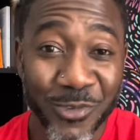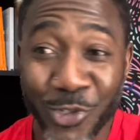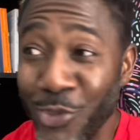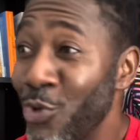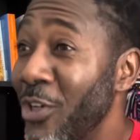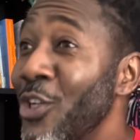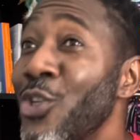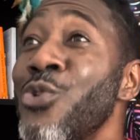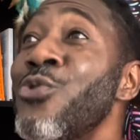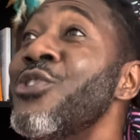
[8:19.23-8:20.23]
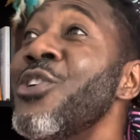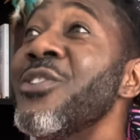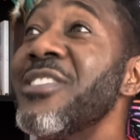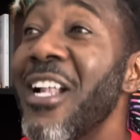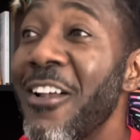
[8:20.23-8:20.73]
You're going to lose
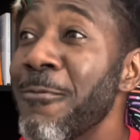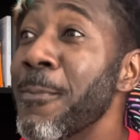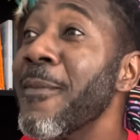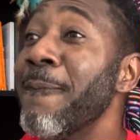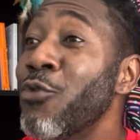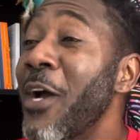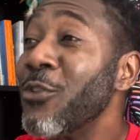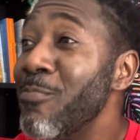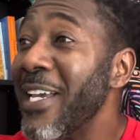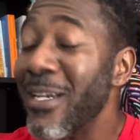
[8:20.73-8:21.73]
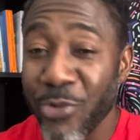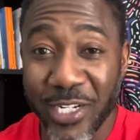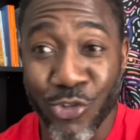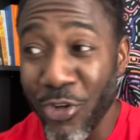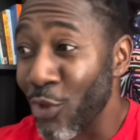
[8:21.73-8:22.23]
yourself trying to make him ready.
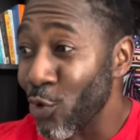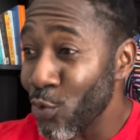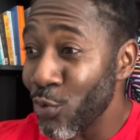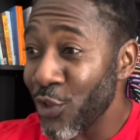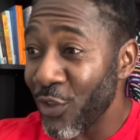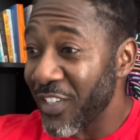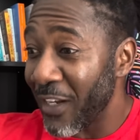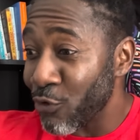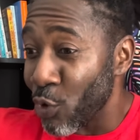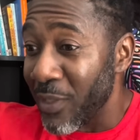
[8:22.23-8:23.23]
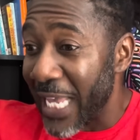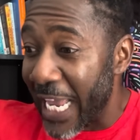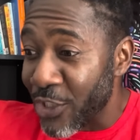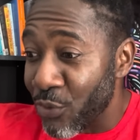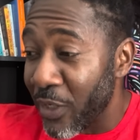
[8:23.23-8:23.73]
You're going to lose yourself doing
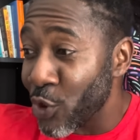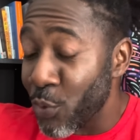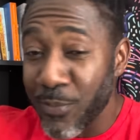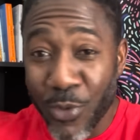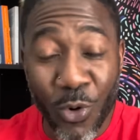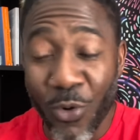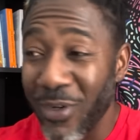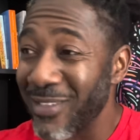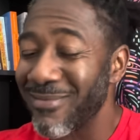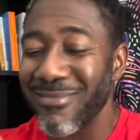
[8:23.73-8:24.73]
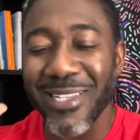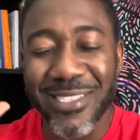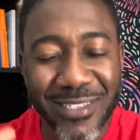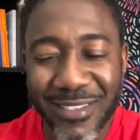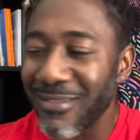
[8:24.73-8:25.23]
extra and doing more. And
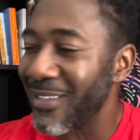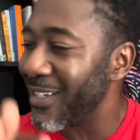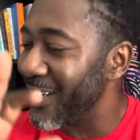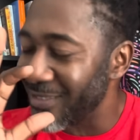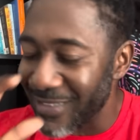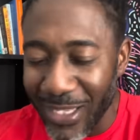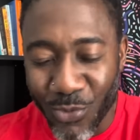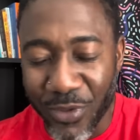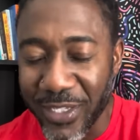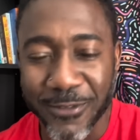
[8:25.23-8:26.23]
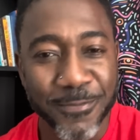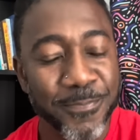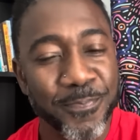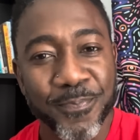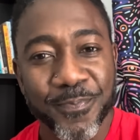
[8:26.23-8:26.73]
listen, it is not worth it.
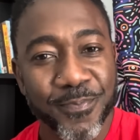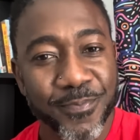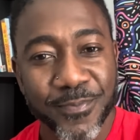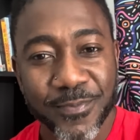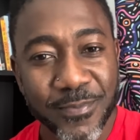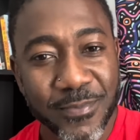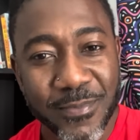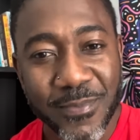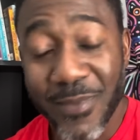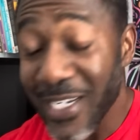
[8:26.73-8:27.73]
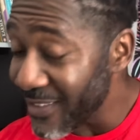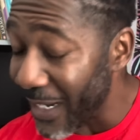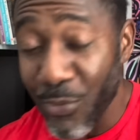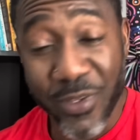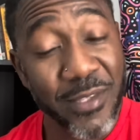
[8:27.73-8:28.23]
It is
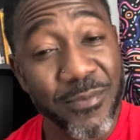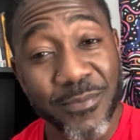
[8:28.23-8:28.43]
not worth it.